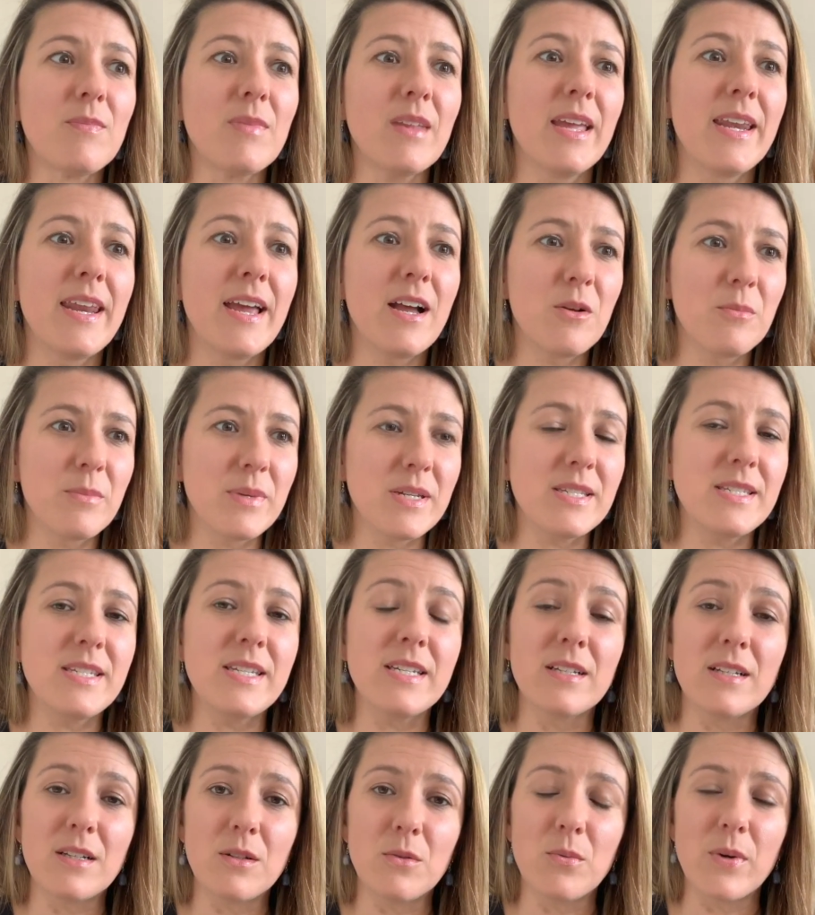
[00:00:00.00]
It helped me
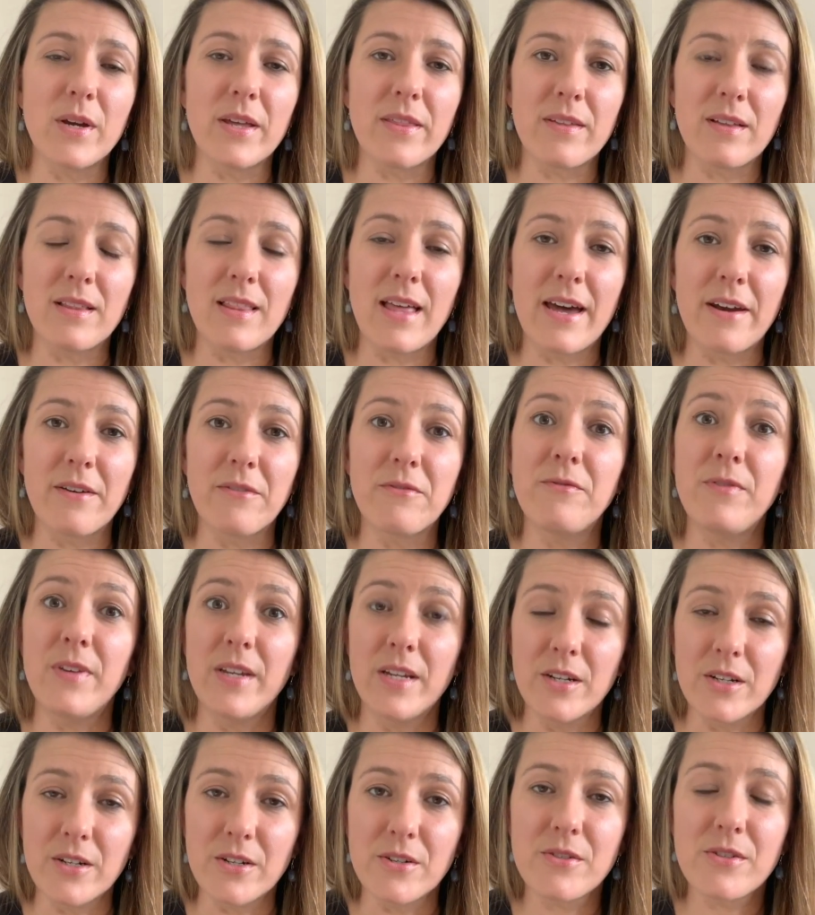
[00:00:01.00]
deal with a lot of
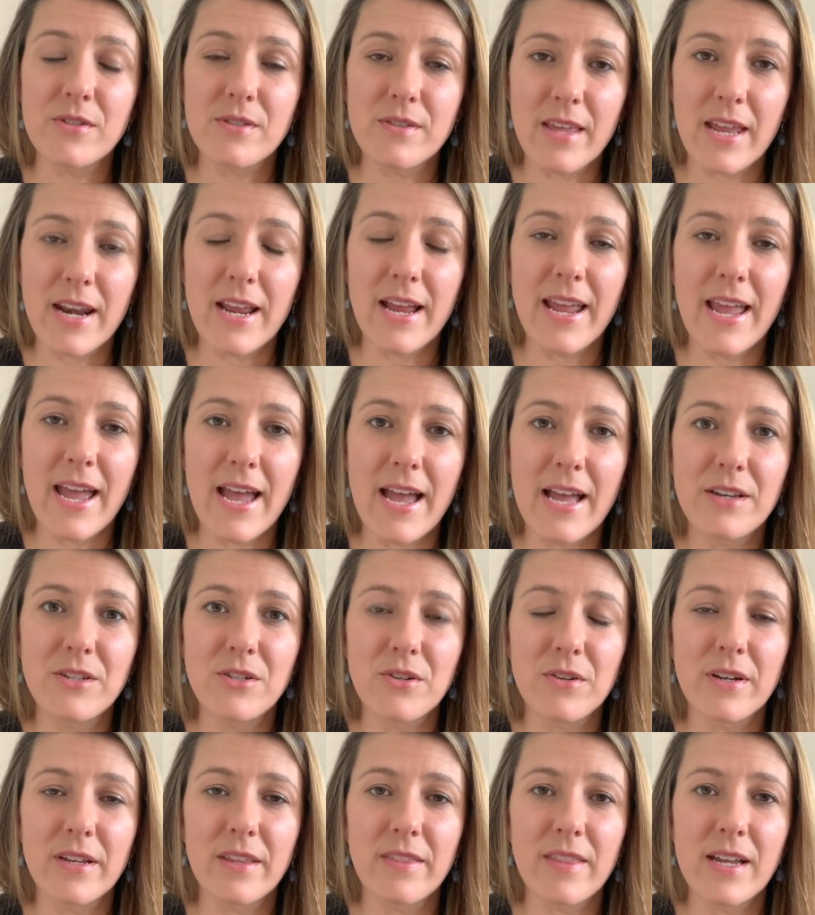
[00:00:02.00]
fears that I had
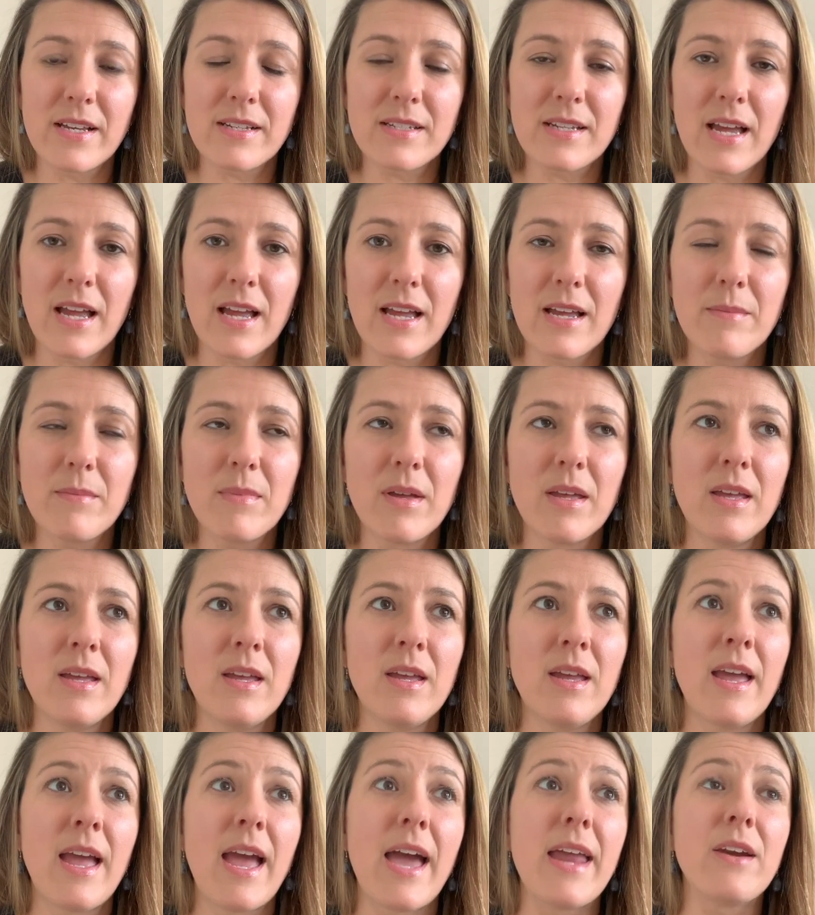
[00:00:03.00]
during that time.
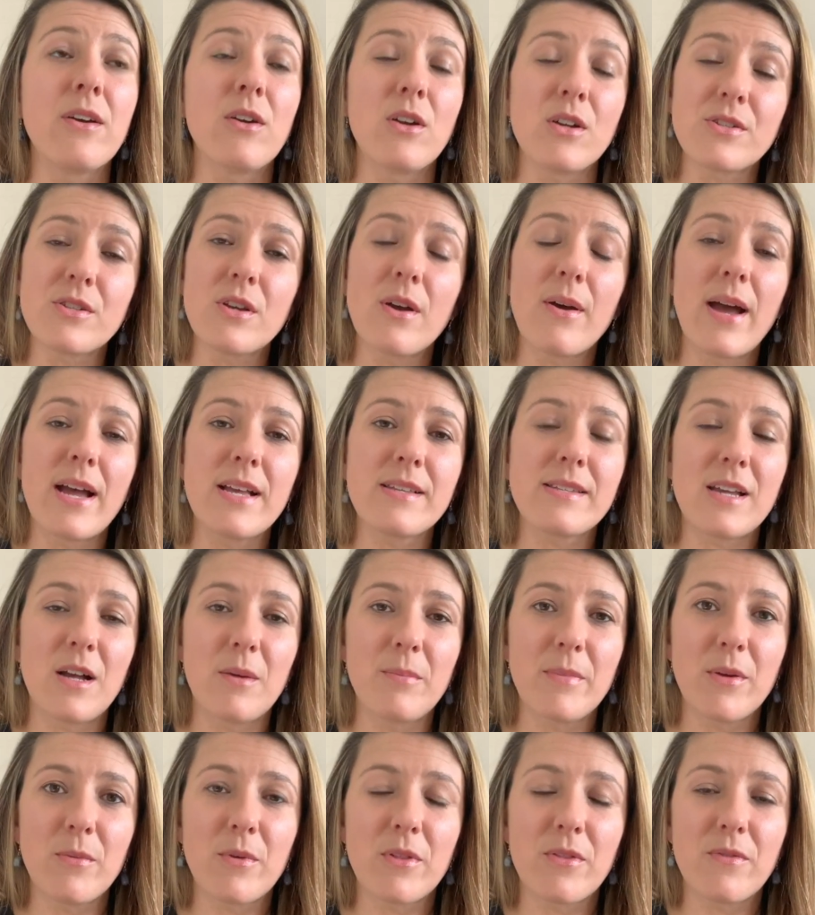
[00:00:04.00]
And it also has helped
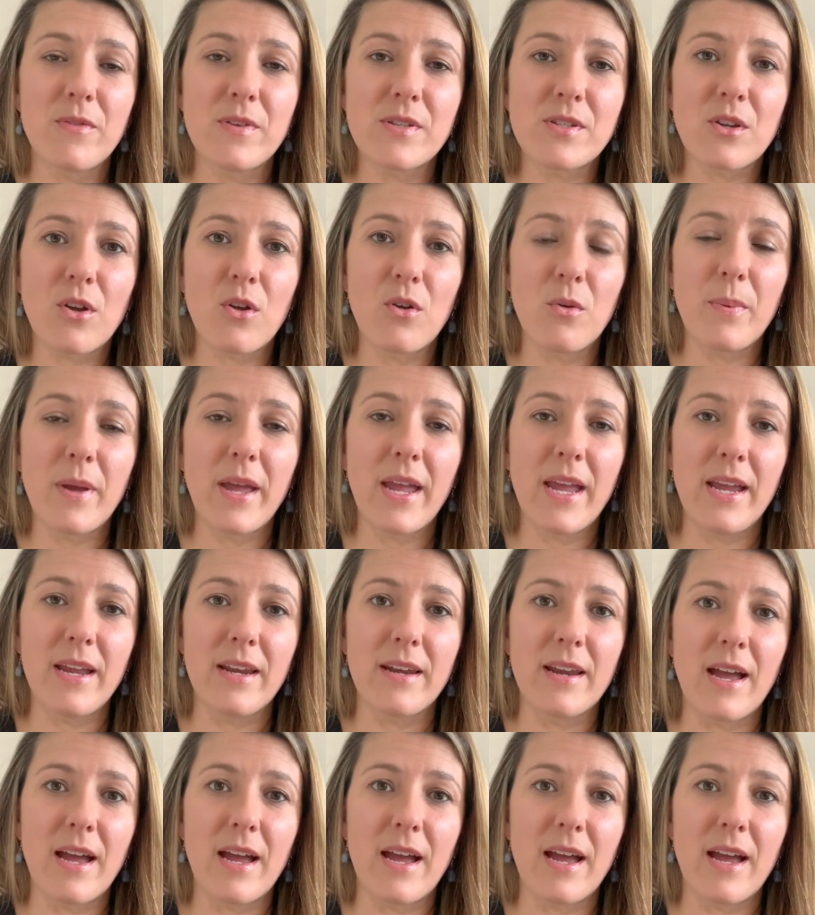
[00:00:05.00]
me with physical pain.